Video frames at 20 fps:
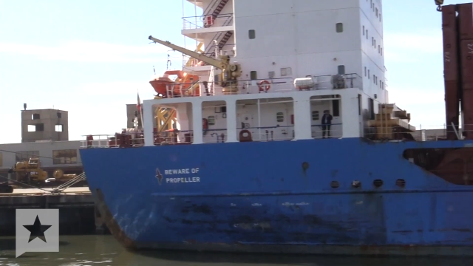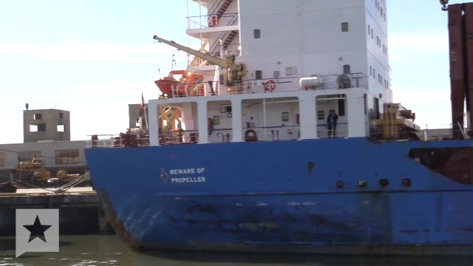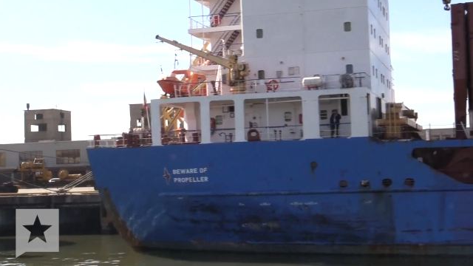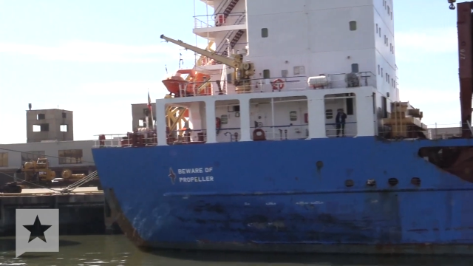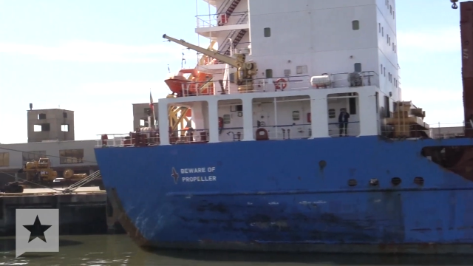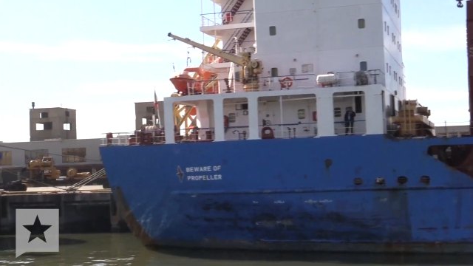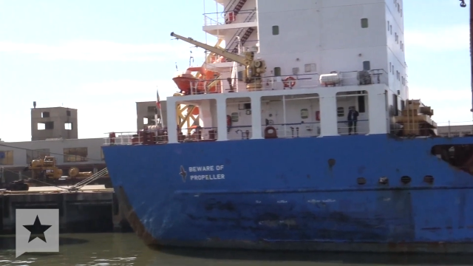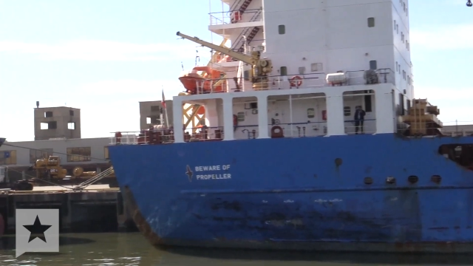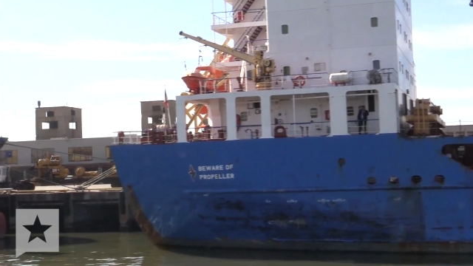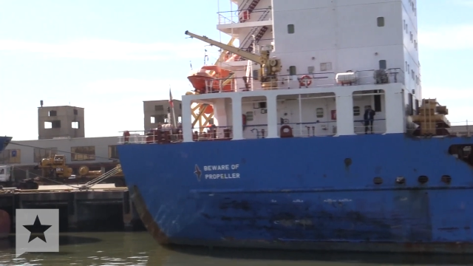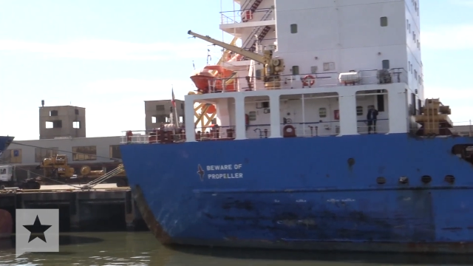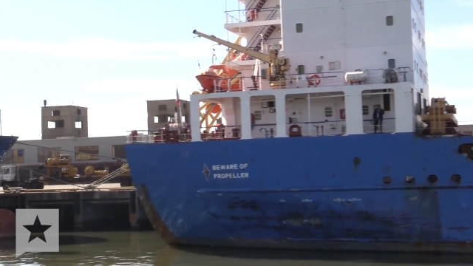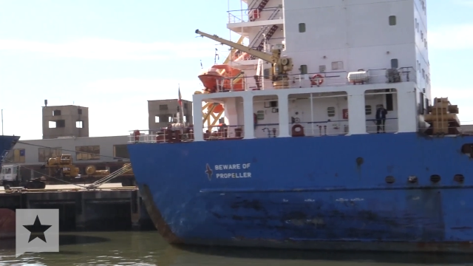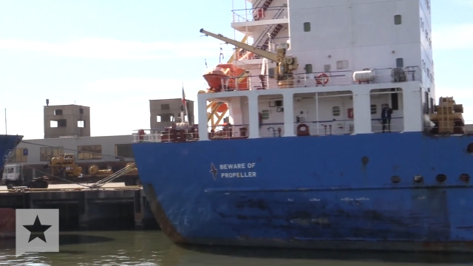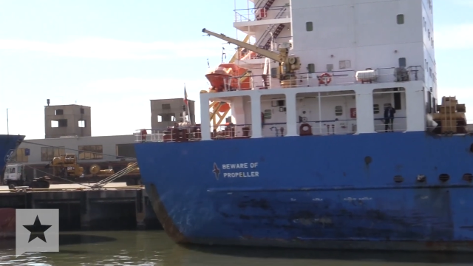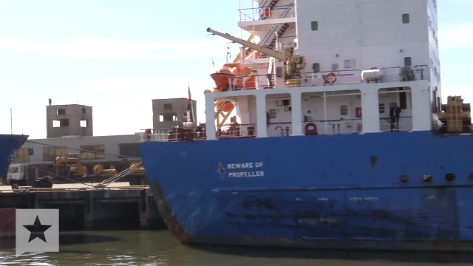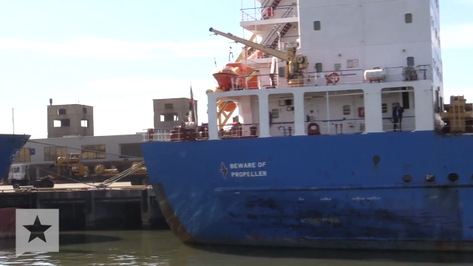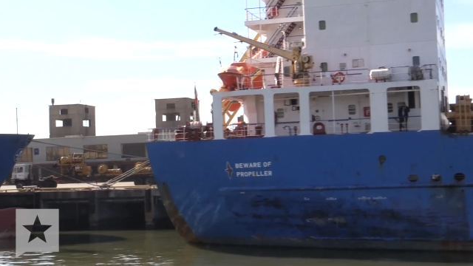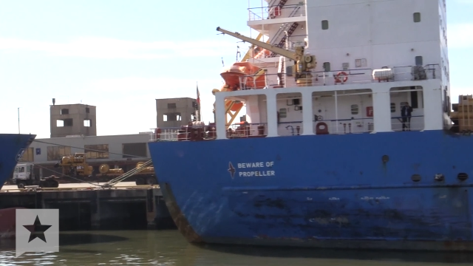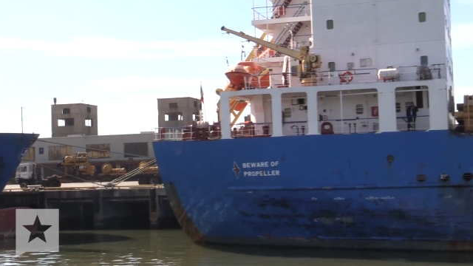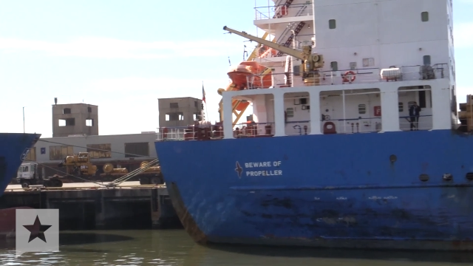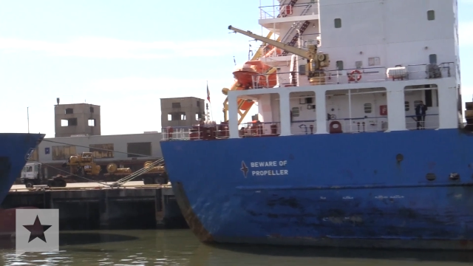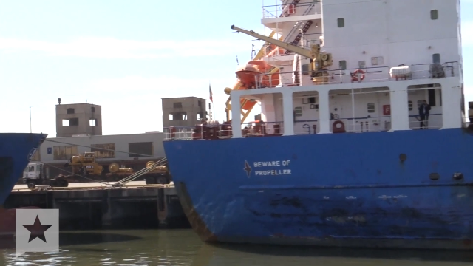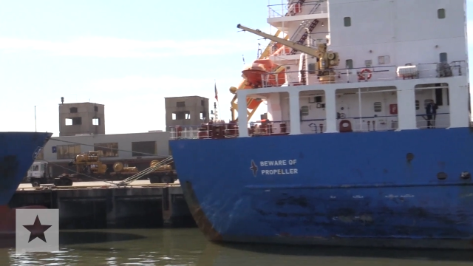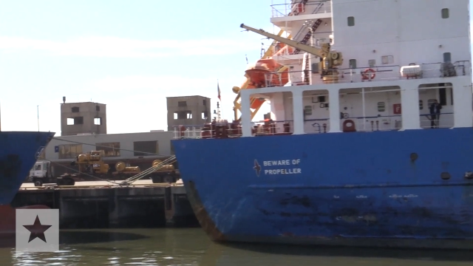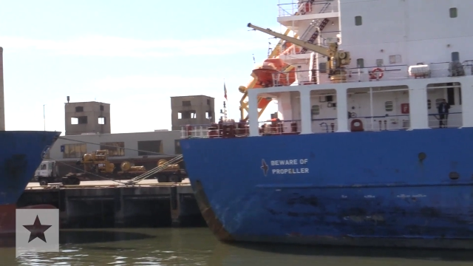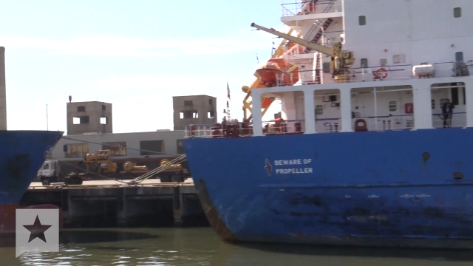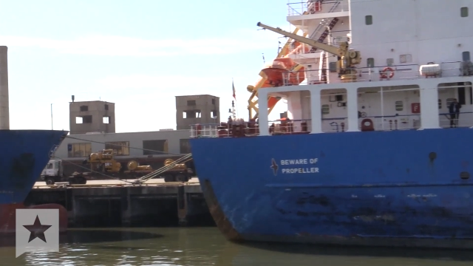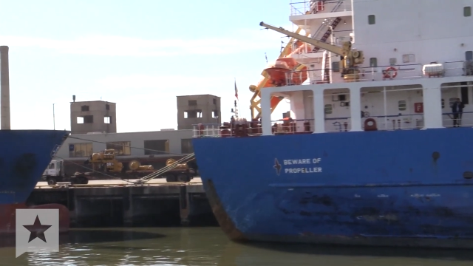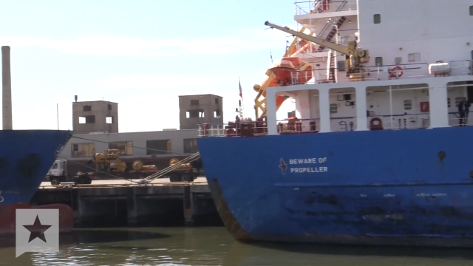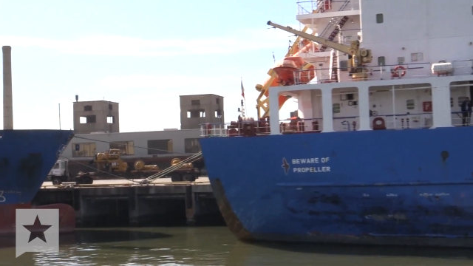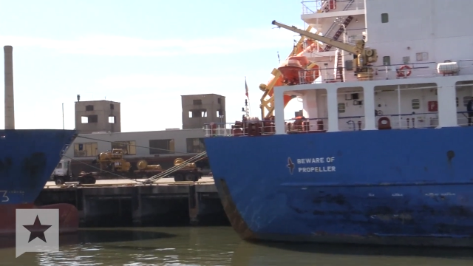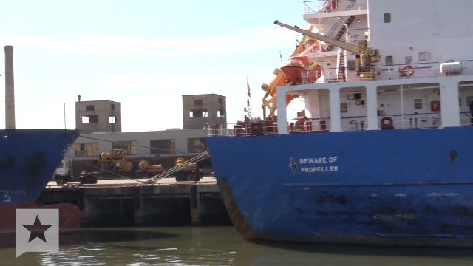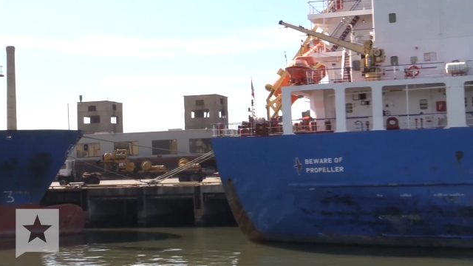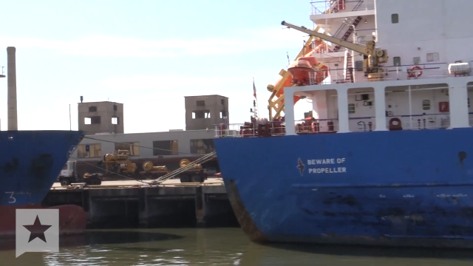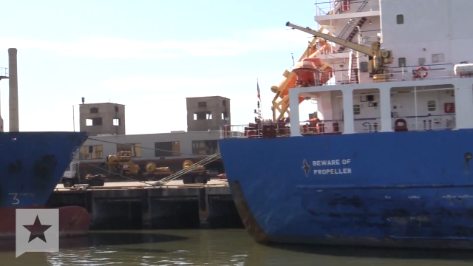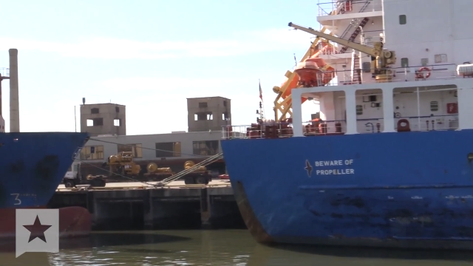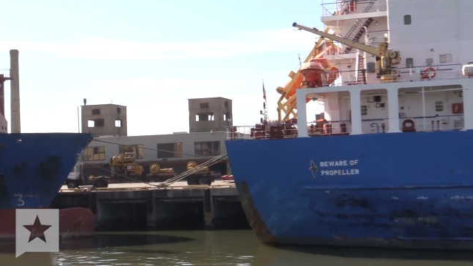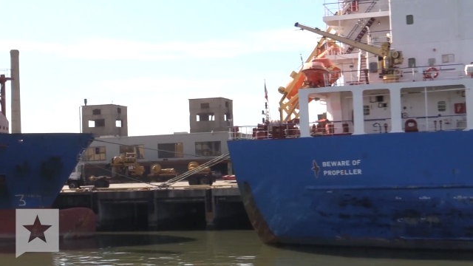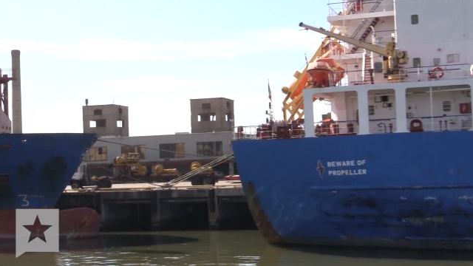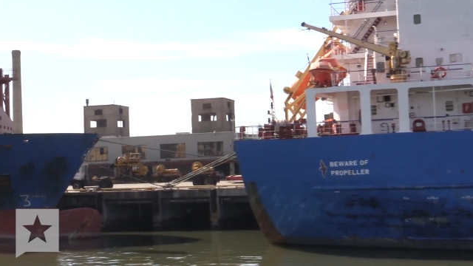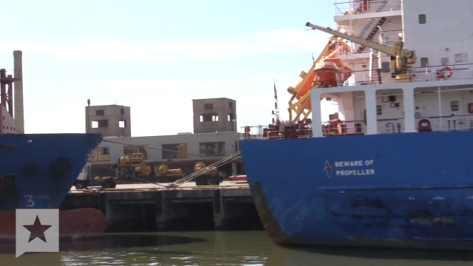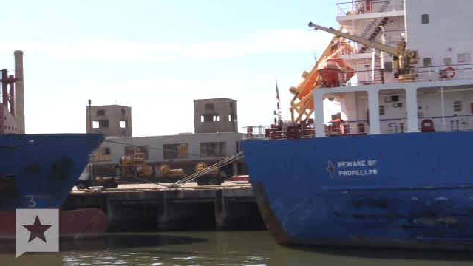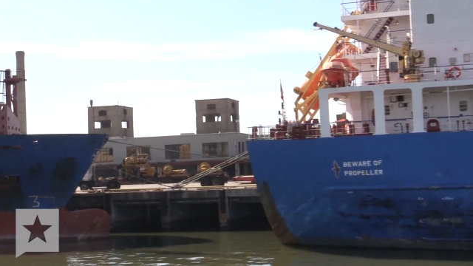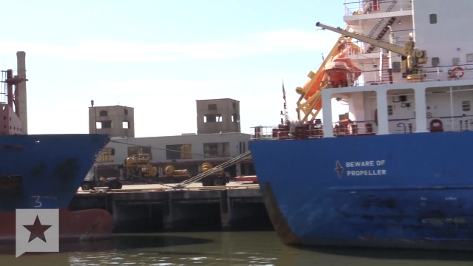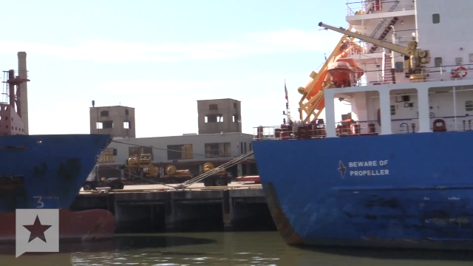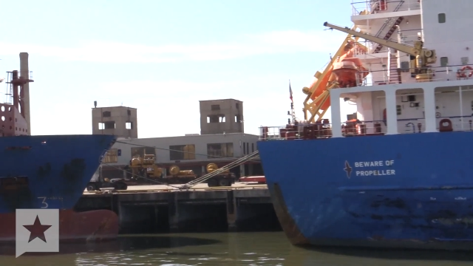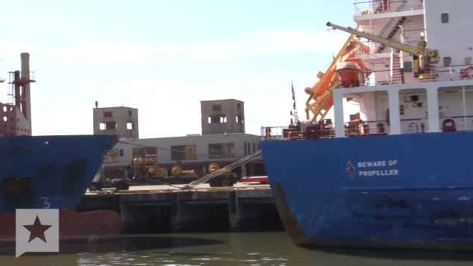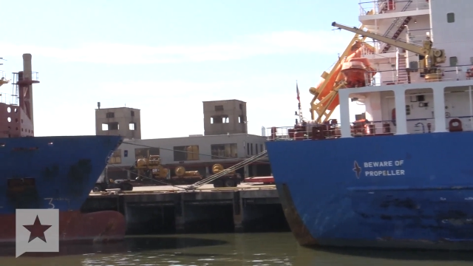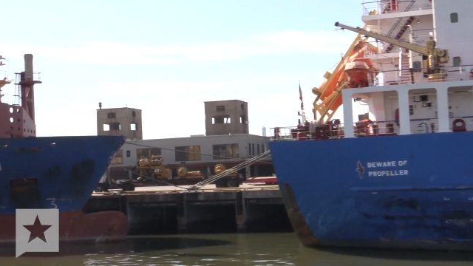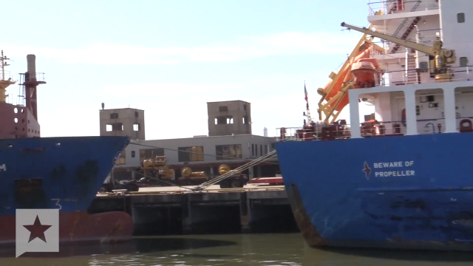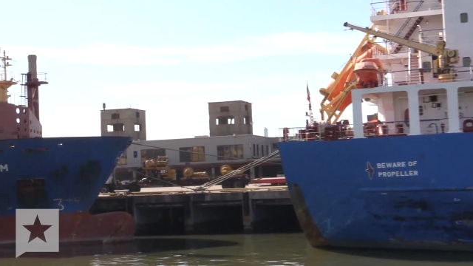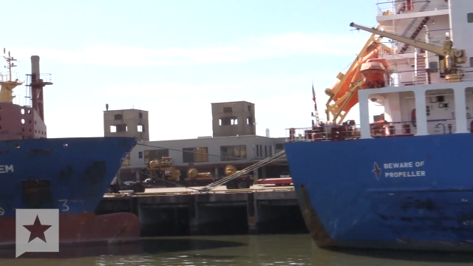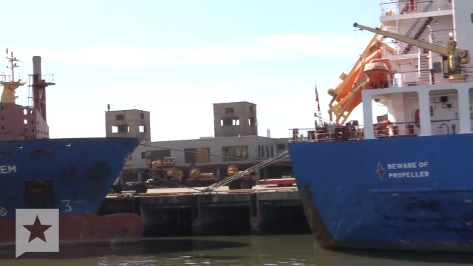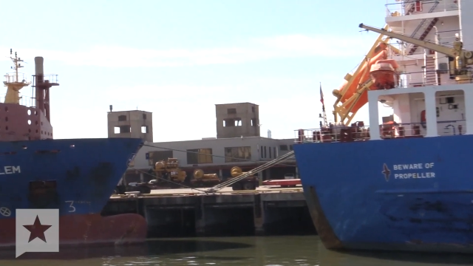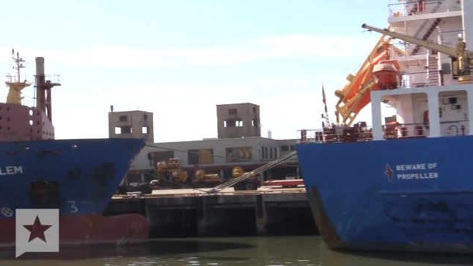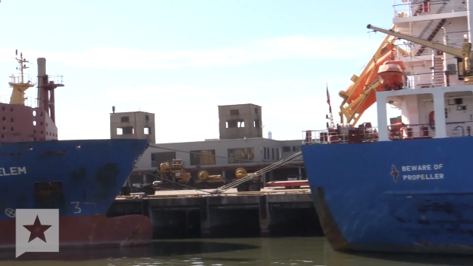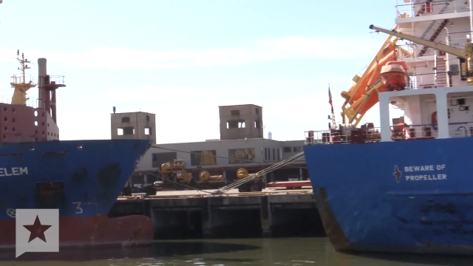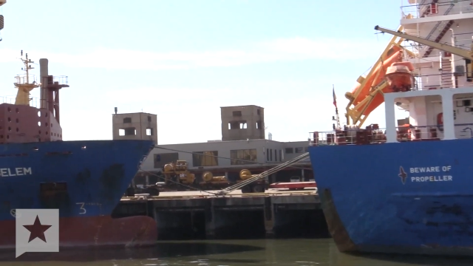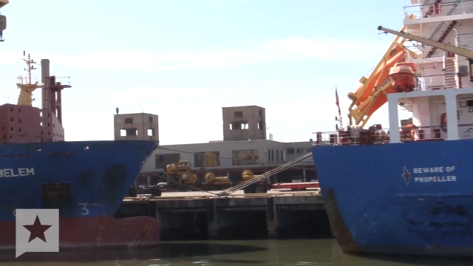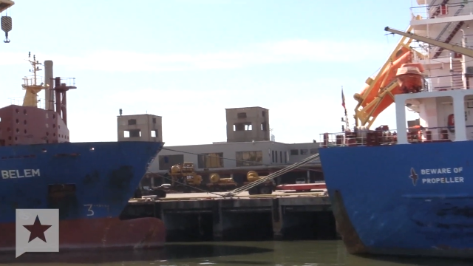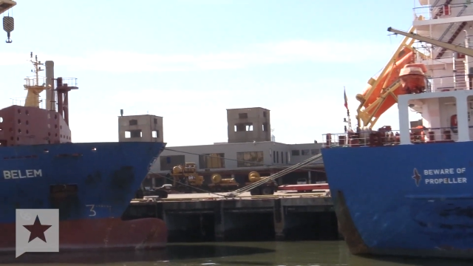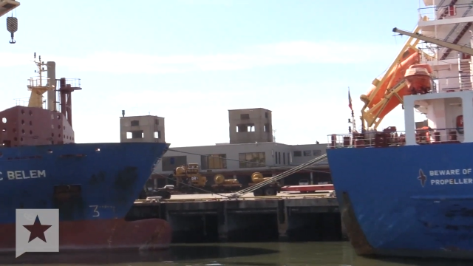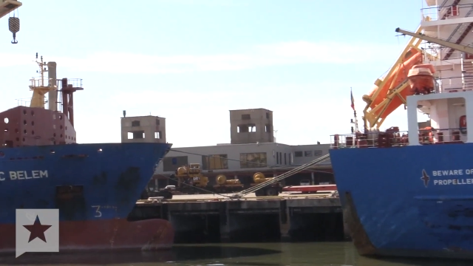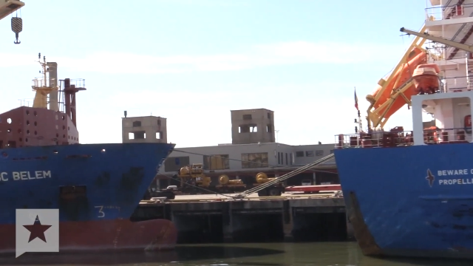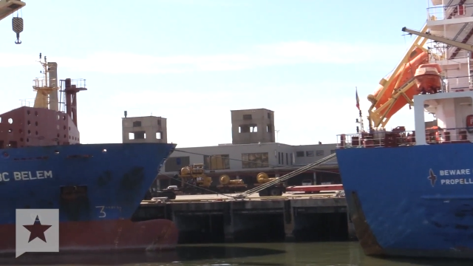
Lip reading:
Nobody's mouth can be seen.